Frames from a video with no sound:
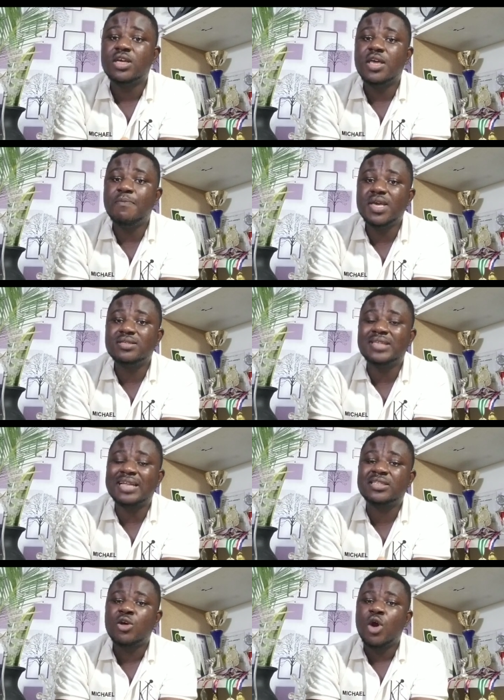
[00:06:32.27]
It means
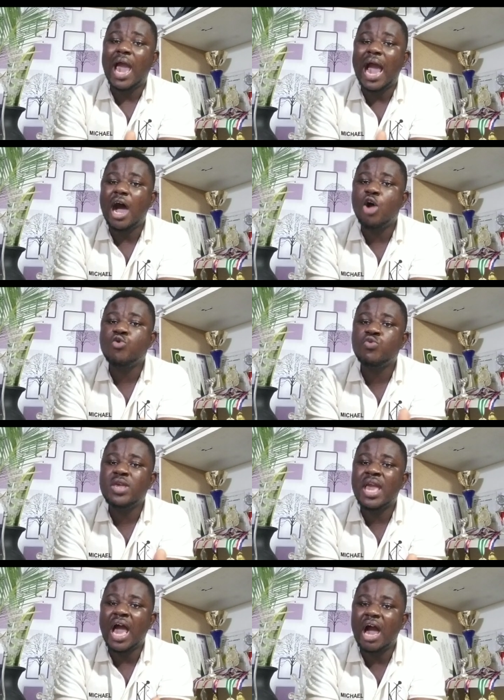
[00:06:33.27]
that how do
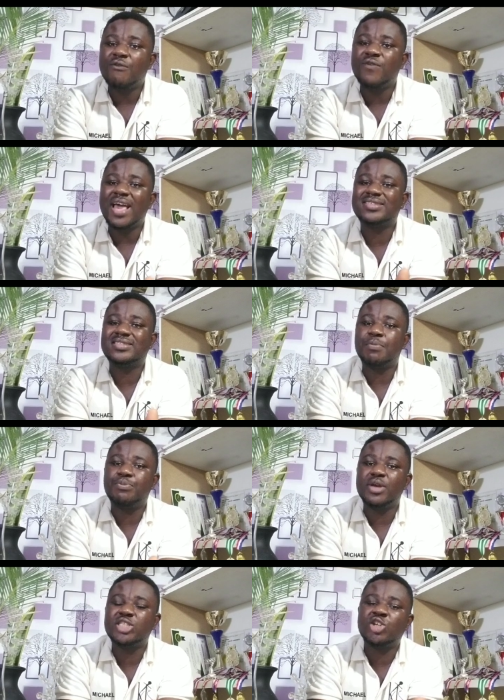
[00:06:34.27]
we have a
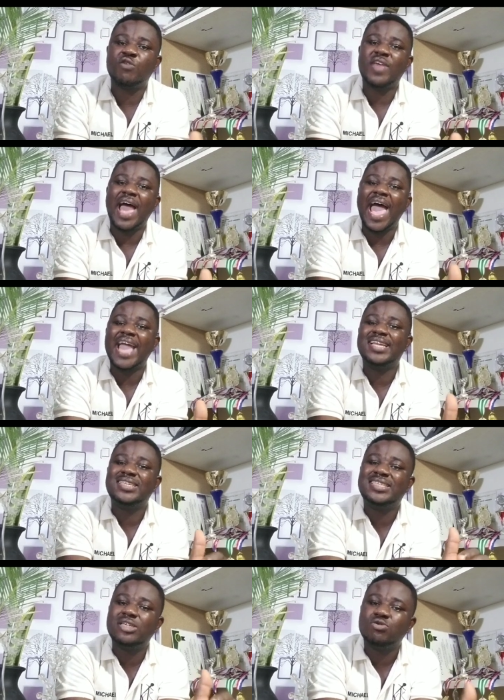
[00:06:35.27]
separation of the
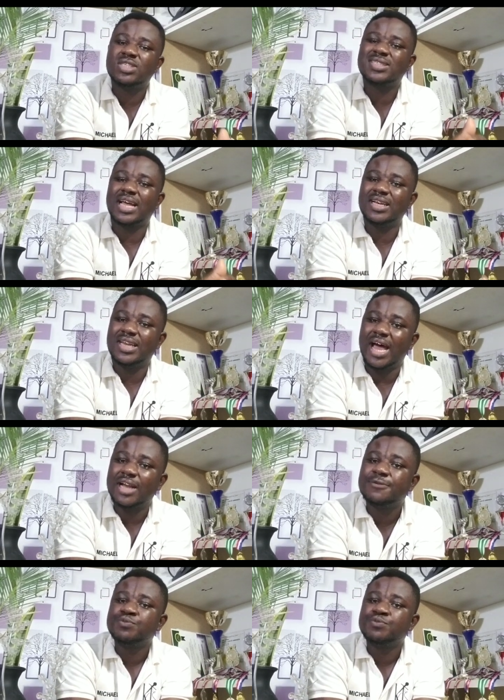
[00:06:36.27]
ideal standard